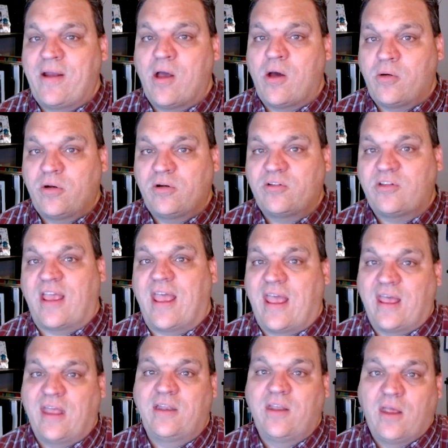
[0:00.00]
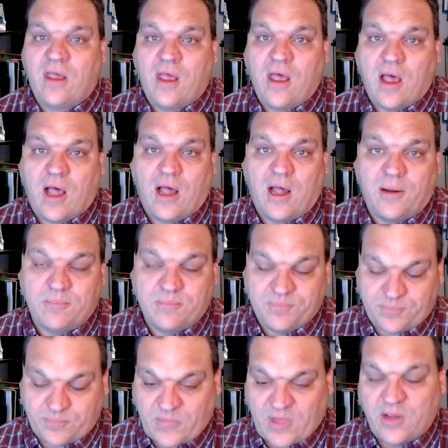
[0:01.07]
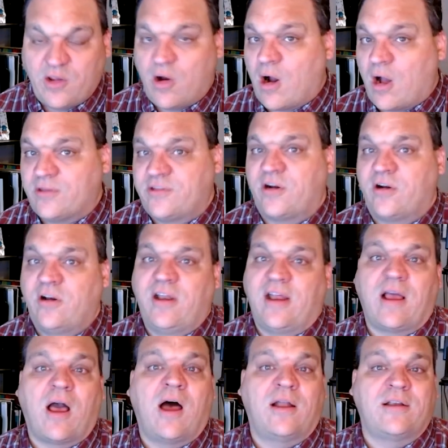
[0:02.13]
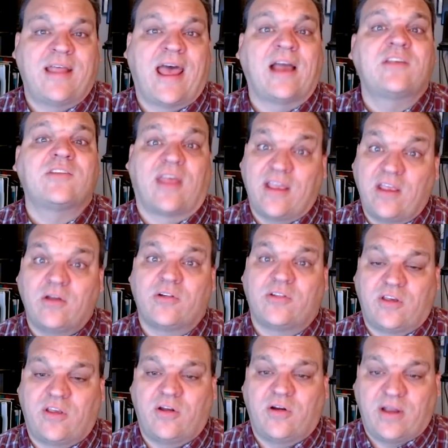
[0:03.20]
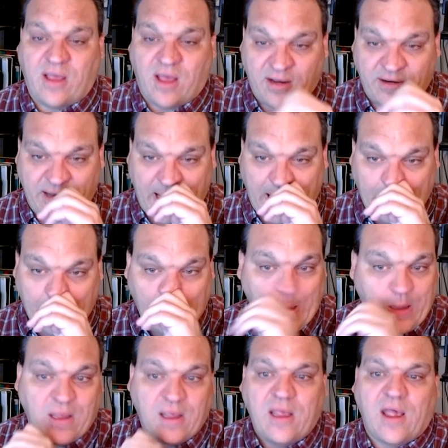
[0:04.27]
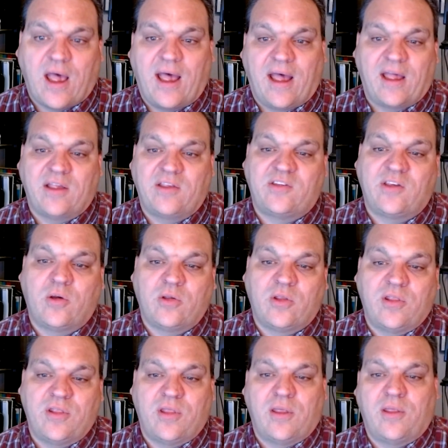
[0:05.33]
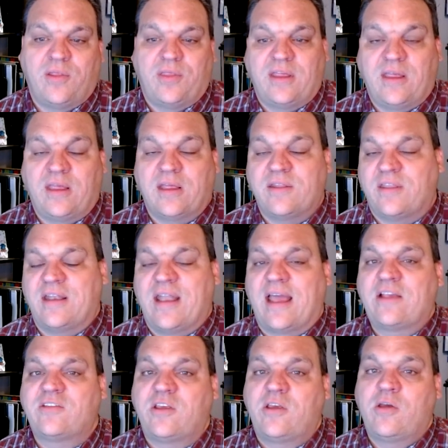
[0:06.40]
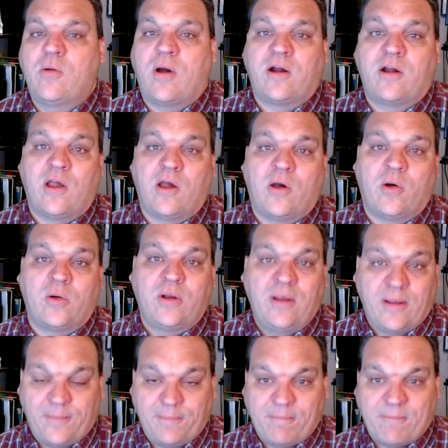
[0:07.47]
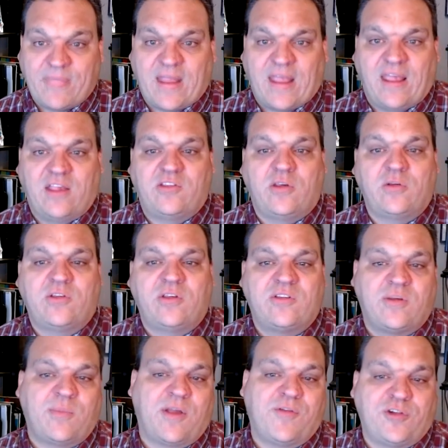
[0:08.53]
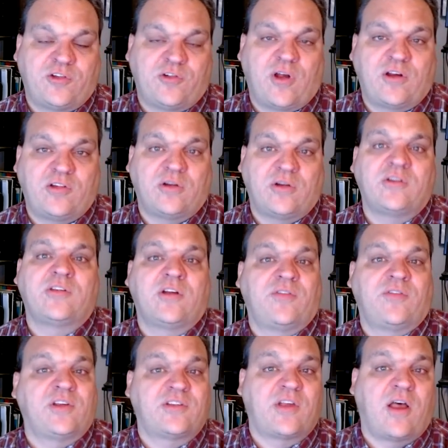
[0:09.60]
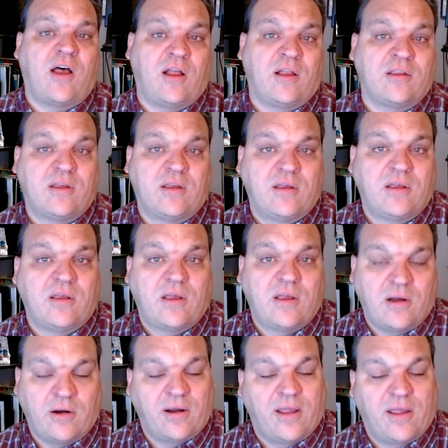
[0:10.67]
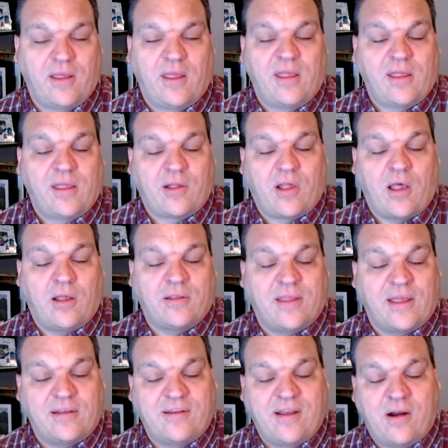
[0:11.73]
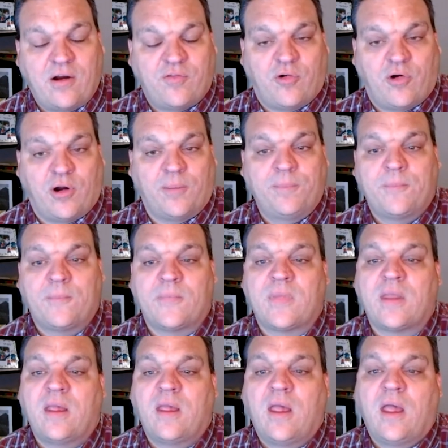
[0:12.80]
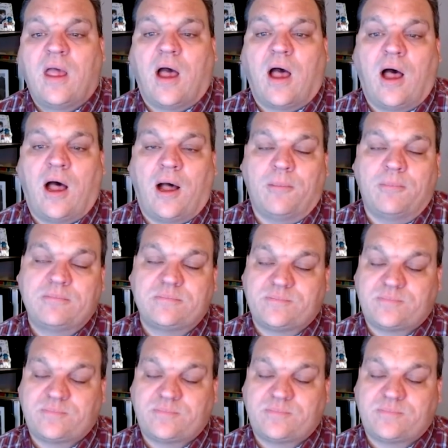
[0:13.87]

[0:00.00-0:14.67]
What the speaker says: owners and your alternative contacts, like your security contact. So the next QR code is using some infrastructure service called Terraform. And